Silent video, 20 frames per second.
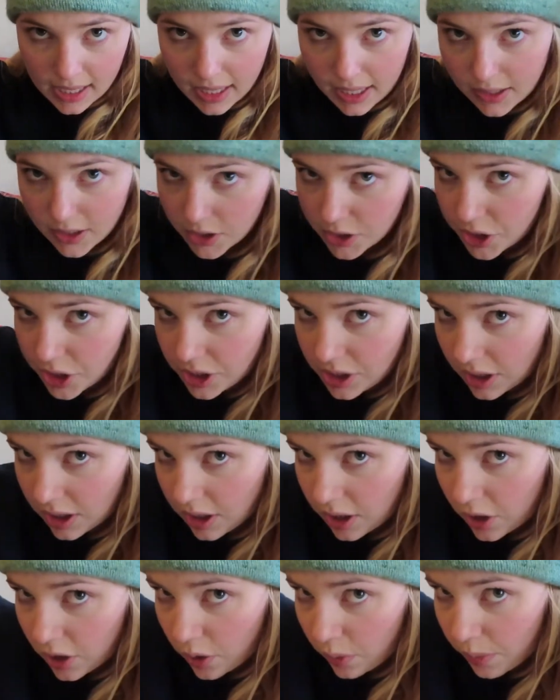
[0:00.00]
And there's just a
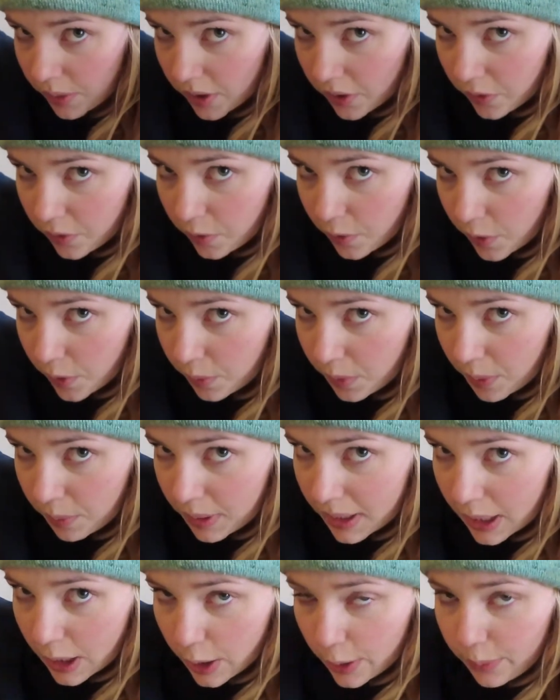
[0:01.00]
little bit of room up
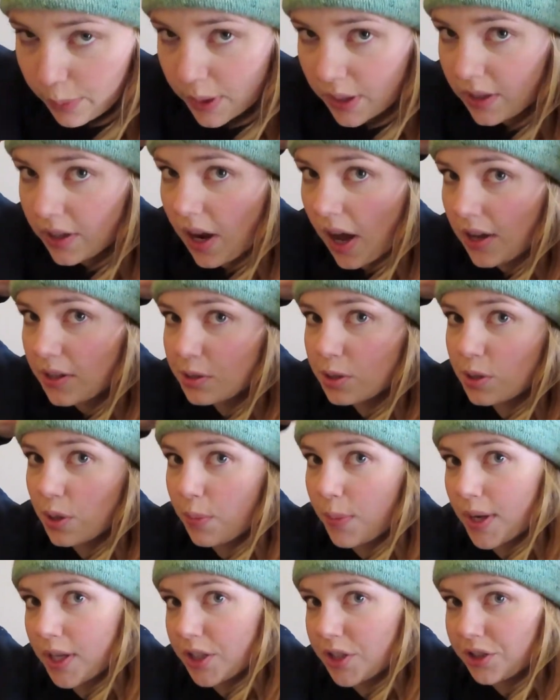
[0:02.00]
here, but not so
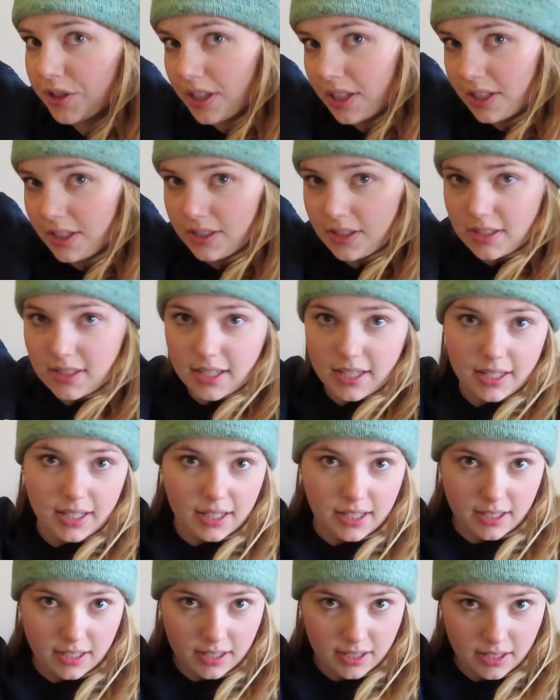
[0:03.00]
much that it's
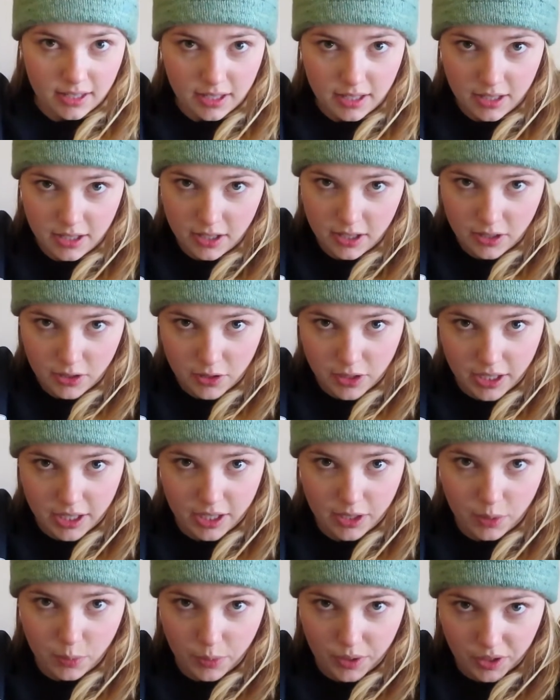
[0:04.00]
like
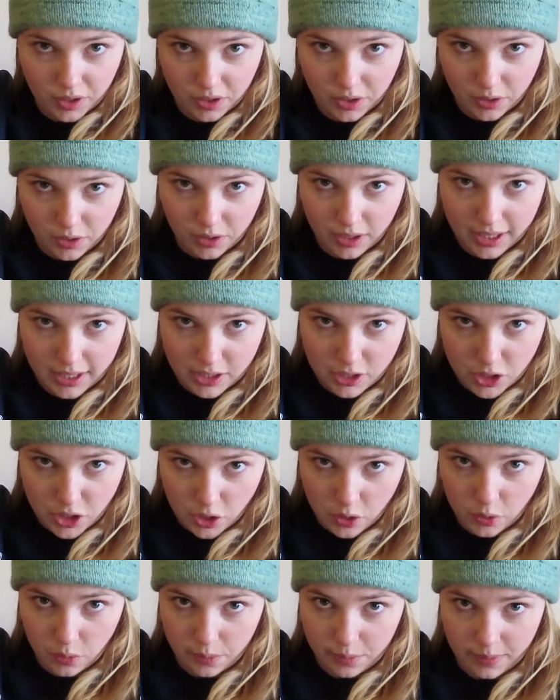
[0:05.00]
creating a weird little like
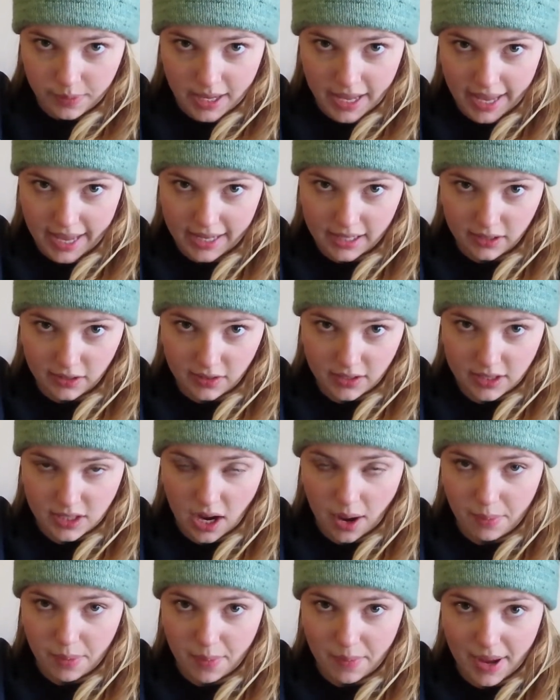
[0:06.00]
dome head on the
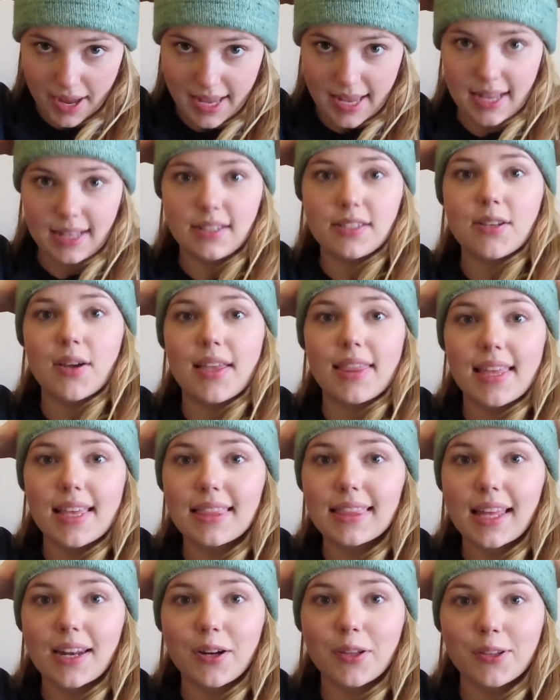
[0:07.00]
top of my head. So I
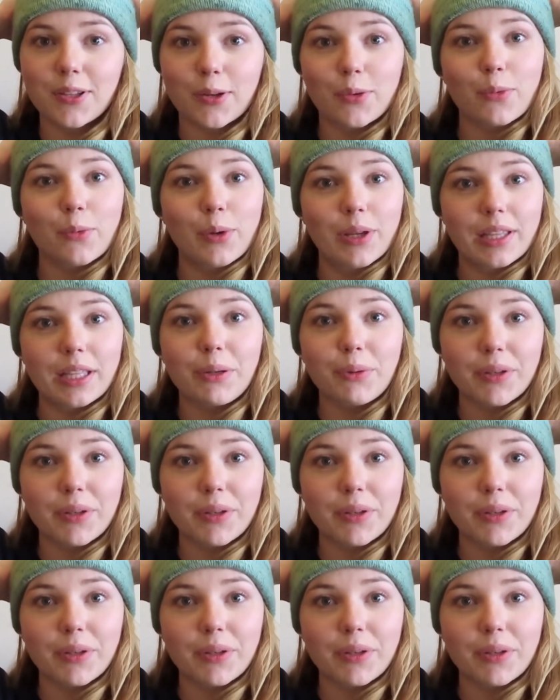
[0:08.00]
think that'll look really,